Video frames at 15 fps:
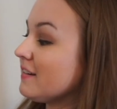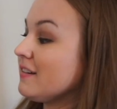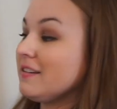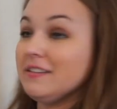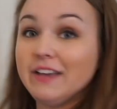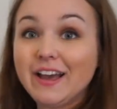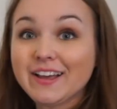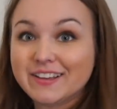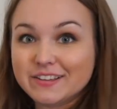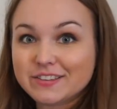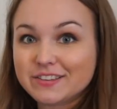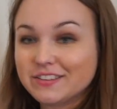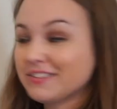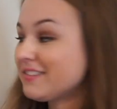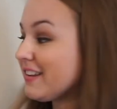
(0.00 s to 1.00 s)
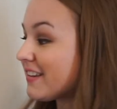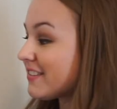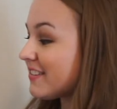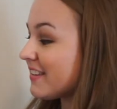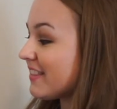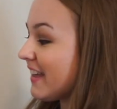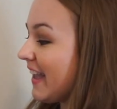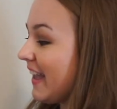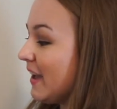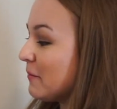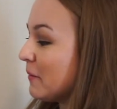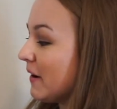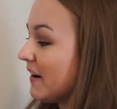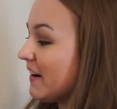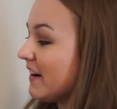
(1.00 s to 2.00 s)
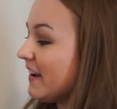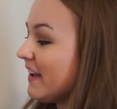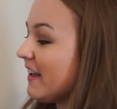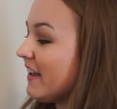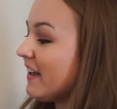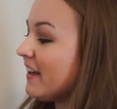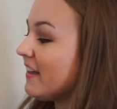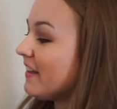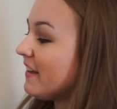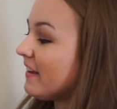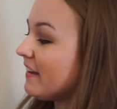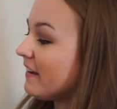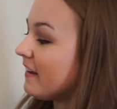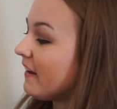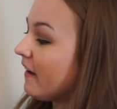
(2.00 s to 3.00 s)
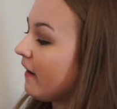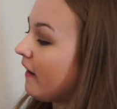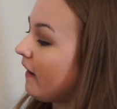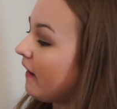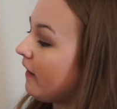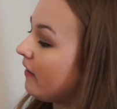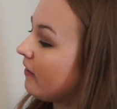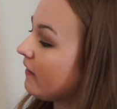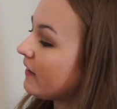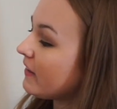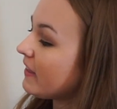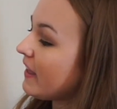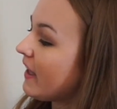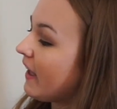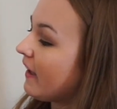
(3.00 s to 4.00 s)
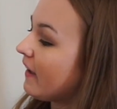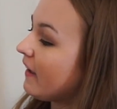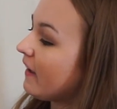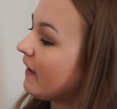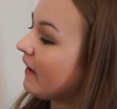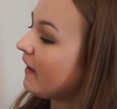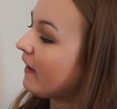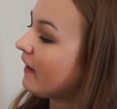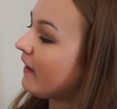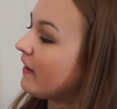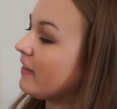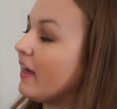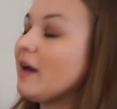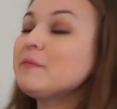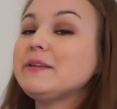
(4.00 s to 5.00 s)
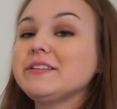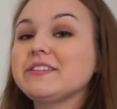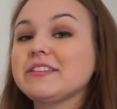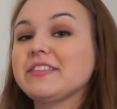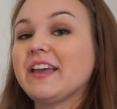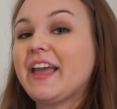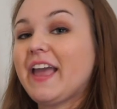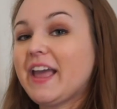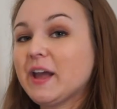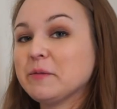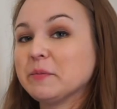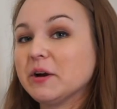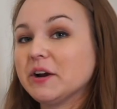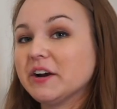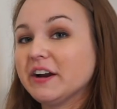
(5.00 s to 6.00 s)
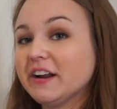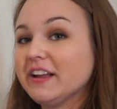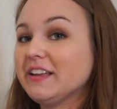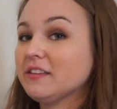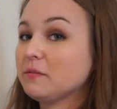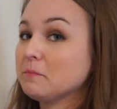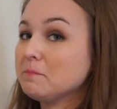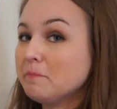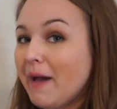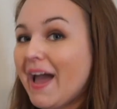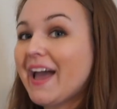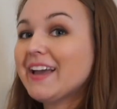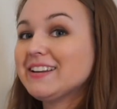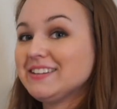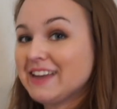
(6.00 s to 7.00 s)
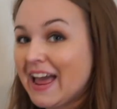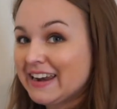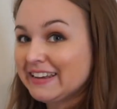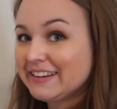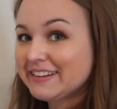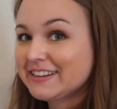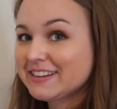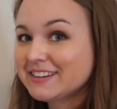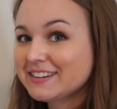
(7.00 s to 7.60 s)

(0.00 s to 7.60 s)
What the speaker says: Yes, it sticks to the hammer. Look at that. That means that the hammer is magnetic.